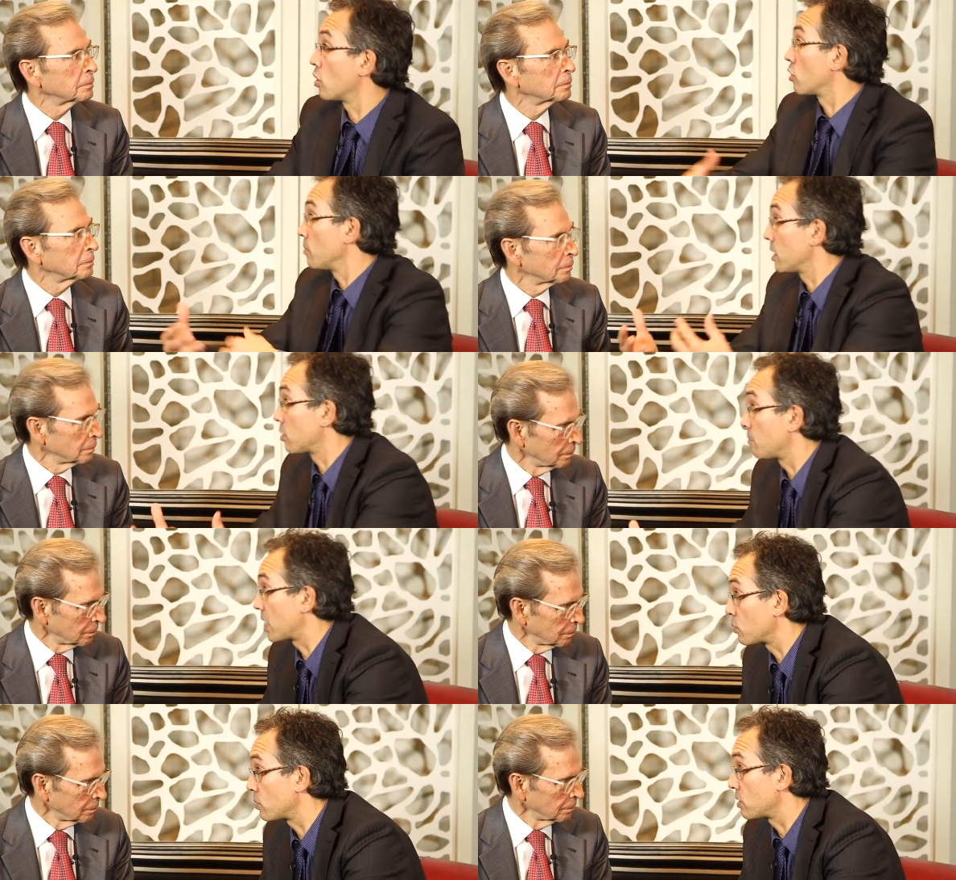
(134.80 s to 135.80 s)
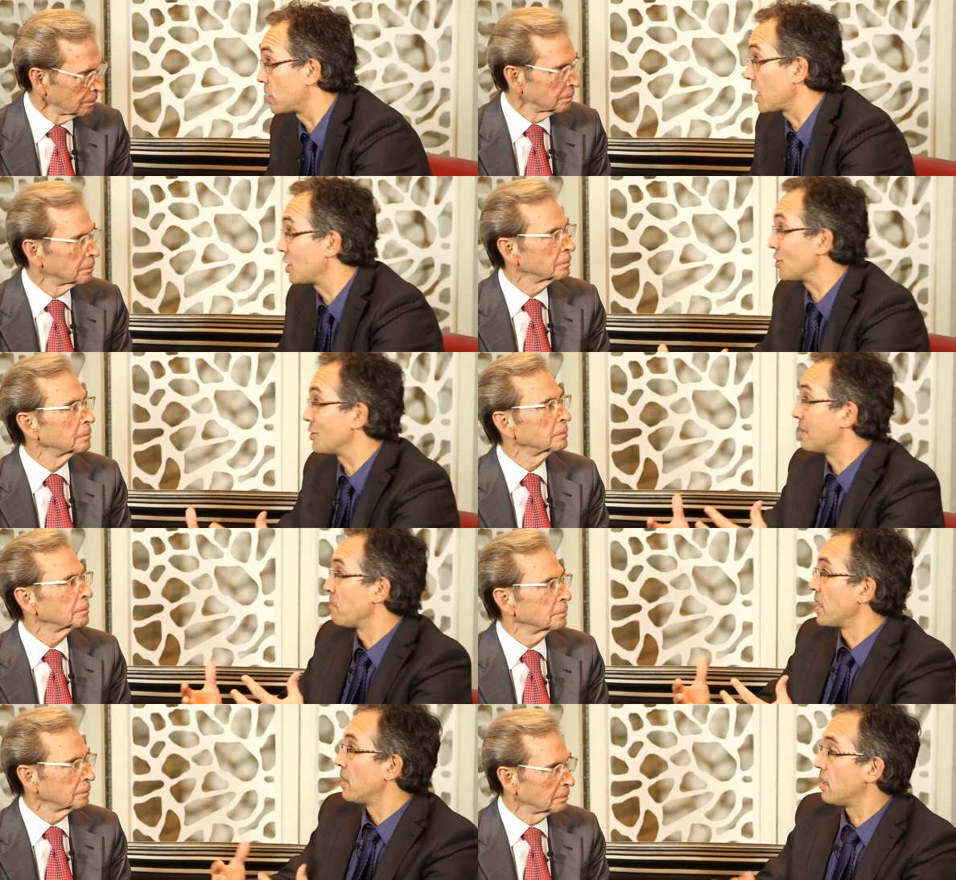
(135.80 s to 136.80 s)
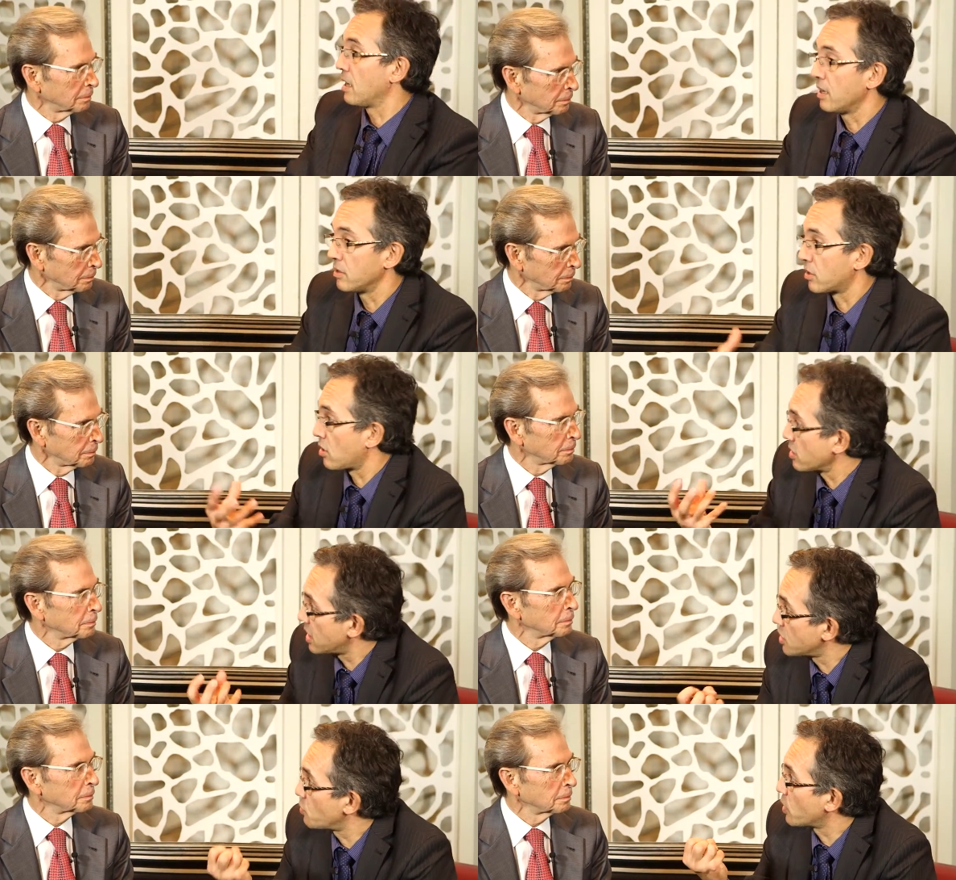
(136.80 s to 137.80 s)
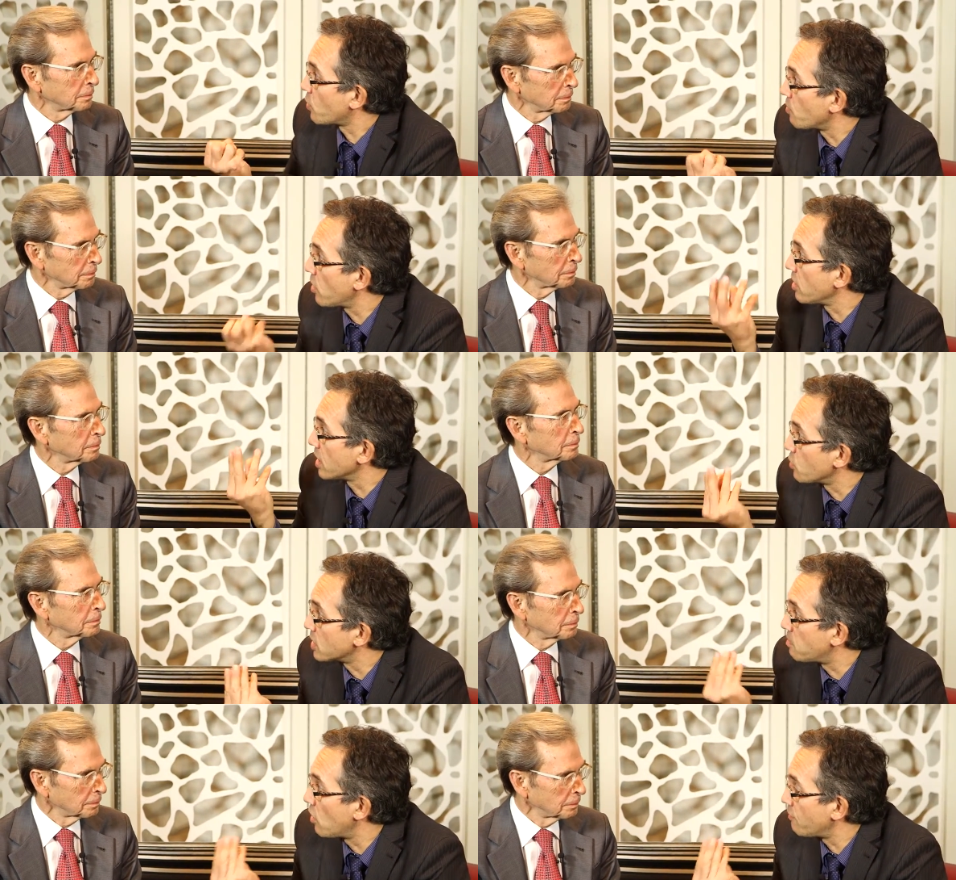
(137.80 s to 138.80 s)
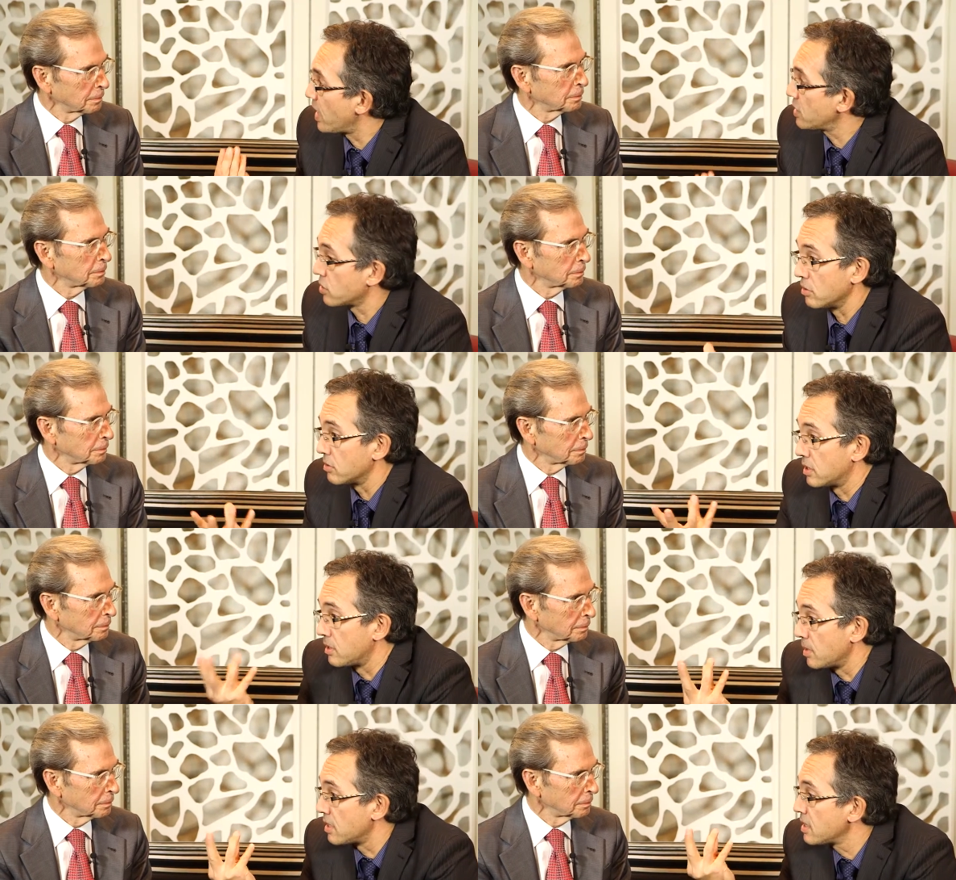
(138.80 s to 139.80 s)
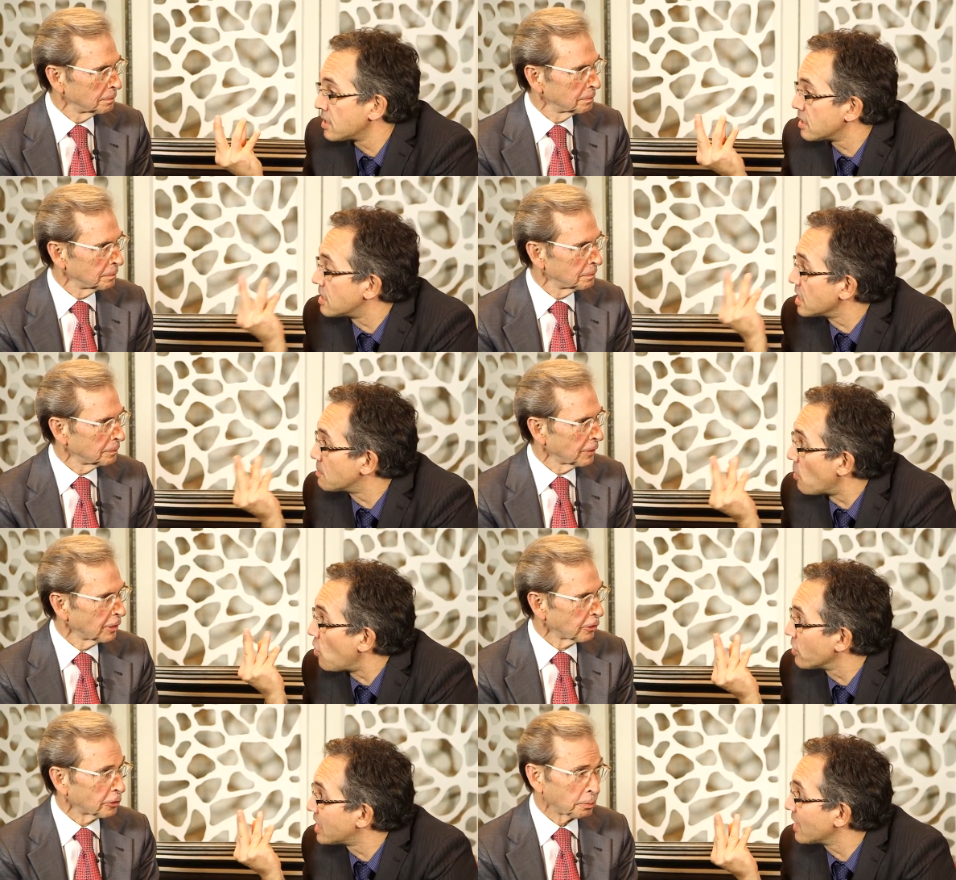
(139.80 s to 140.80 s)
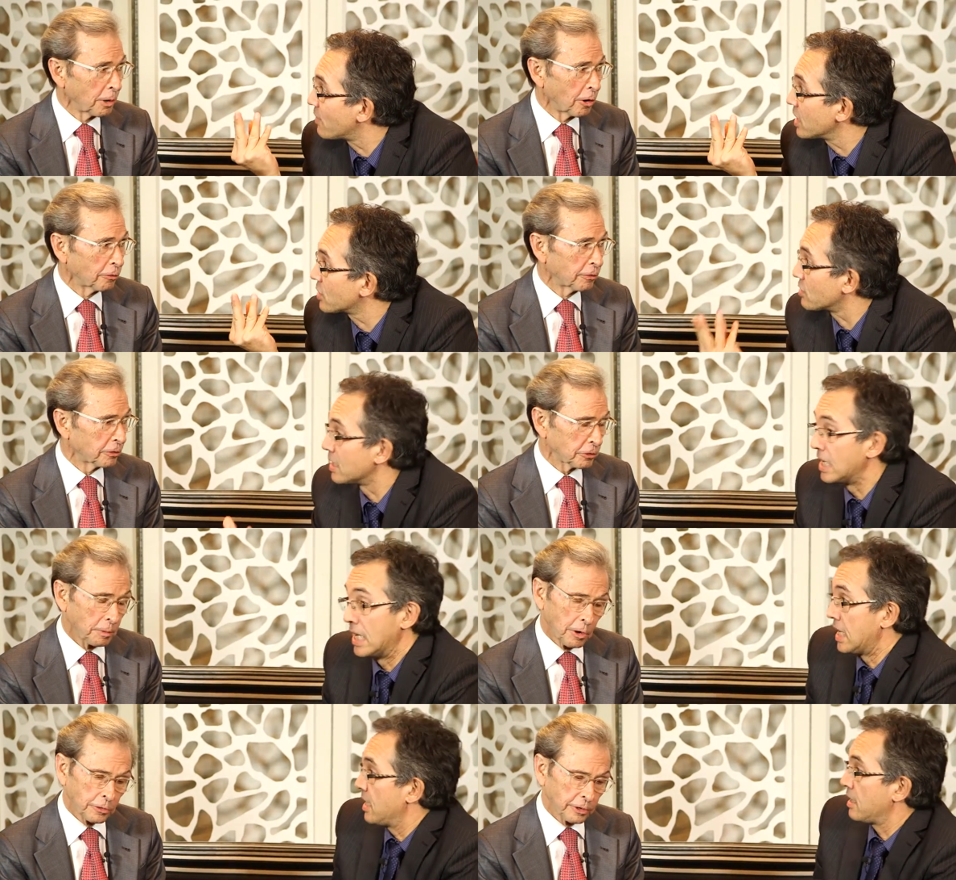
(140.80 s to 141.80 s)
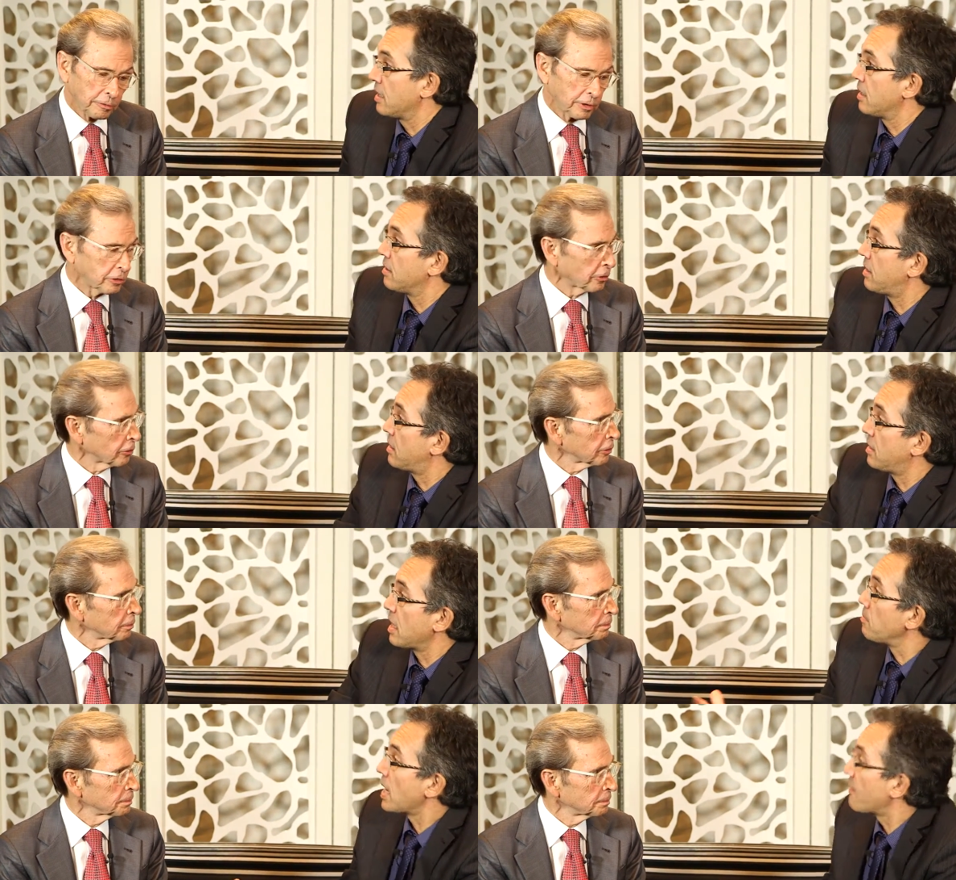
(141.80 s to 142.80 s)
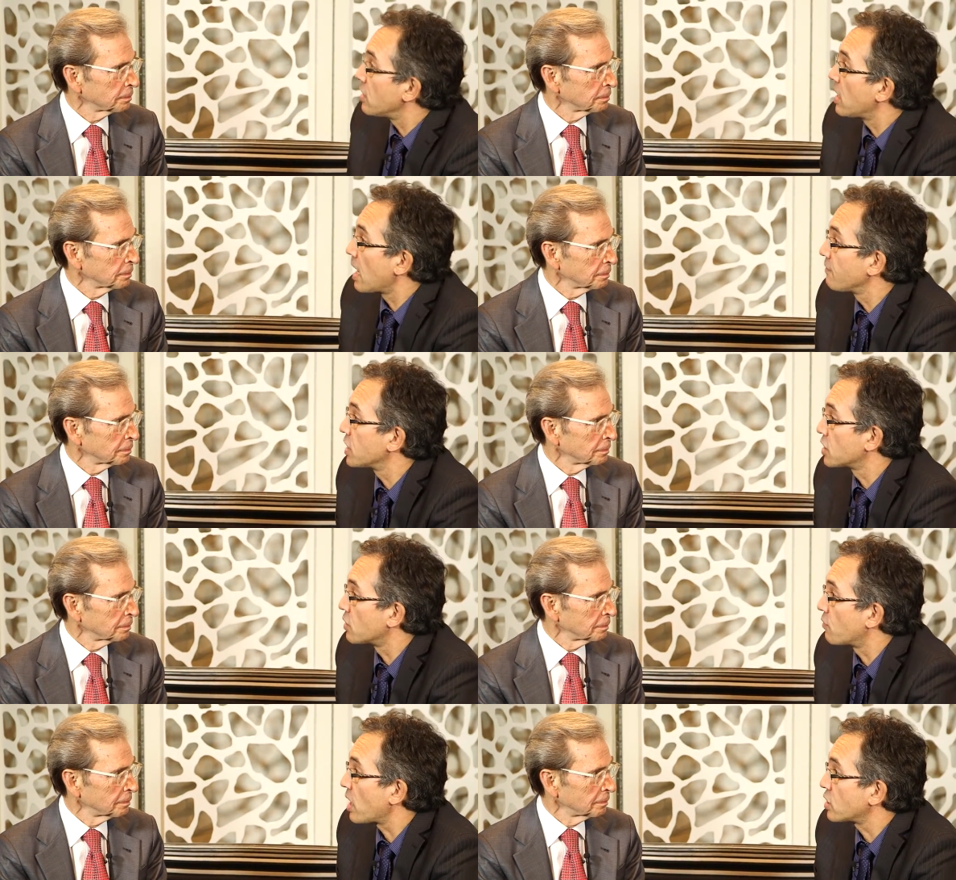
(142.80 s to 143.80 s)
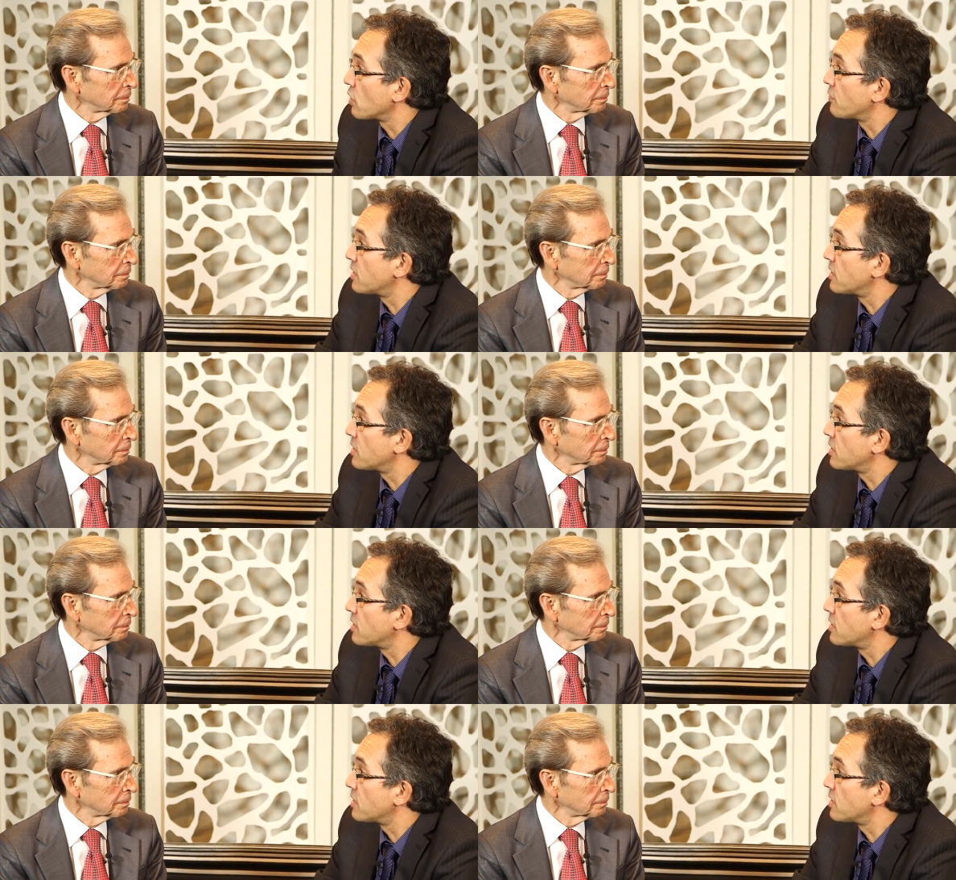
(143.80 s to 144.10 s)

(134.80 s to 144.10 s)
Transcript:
Speaker 1: concomitant mitral regurgitation, and the concentric remodeling with small ventricles. These small,
Speaker 2: thick ventricles. Small, thick ventricles.
Speaker 1: They may have an LV ejection fraction of